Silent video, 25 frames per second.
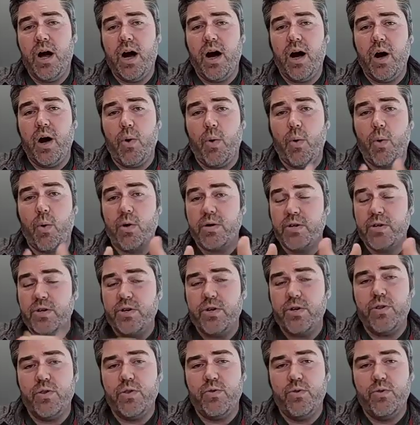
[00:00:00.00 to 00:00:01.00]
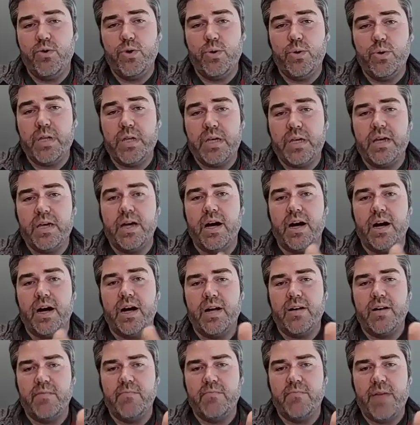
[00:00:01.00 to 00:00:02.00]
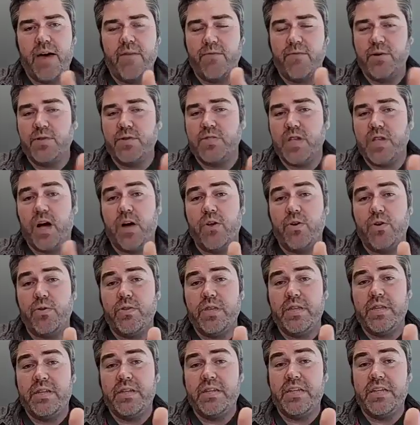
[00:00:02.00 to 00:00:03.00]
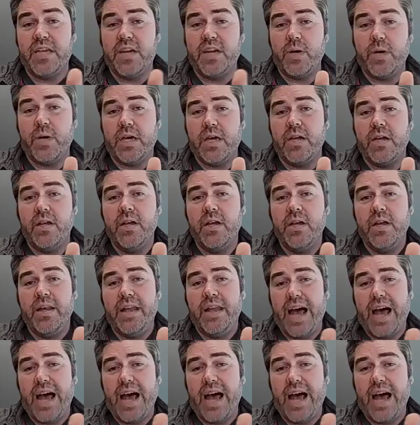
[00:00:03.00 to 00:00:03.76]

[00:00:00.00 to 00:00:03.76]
or newly efforts under the DOE